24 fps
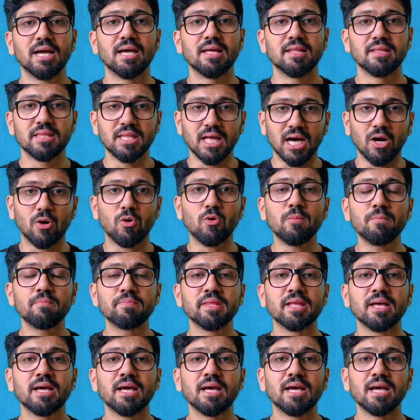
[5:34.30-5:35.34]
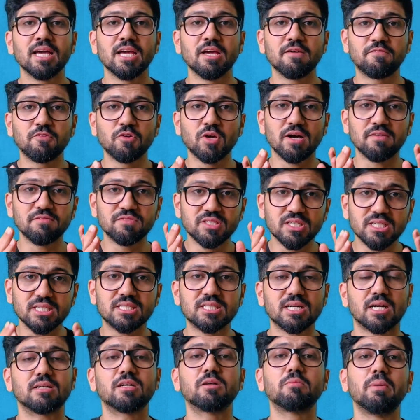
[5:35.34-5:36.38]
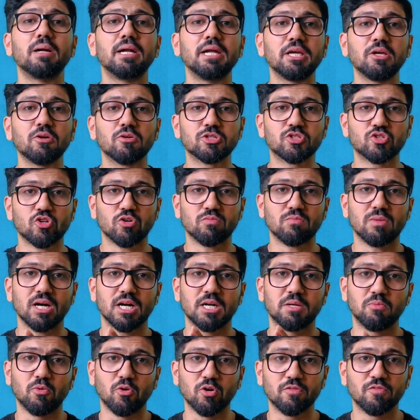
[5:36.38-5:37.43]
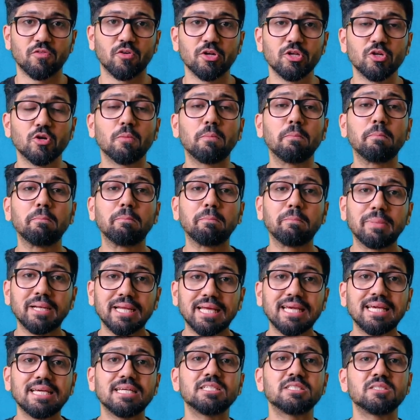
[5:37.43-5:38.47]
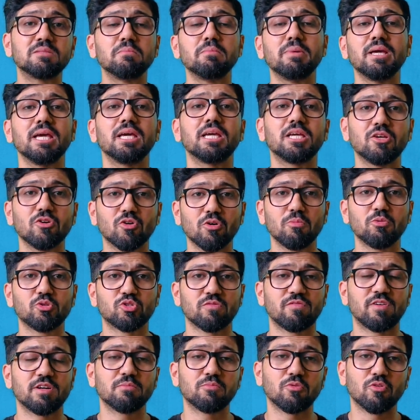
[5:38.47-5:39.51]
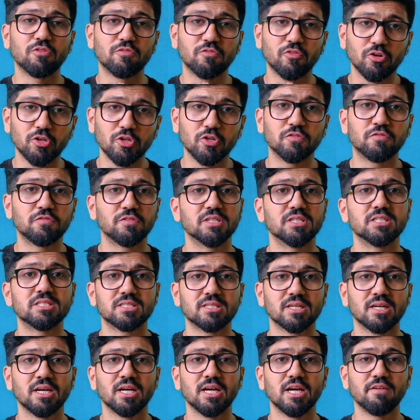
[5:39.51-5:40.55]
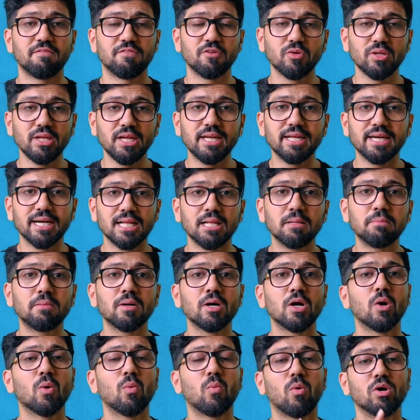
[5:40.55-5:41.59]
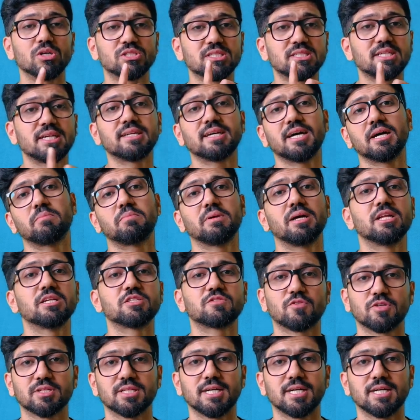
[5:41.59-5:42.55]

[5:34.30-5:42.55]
Now, if you have just started building your stock market portfolio, please make your mutual fund portfolio first. If you need help, watch this entire playlist for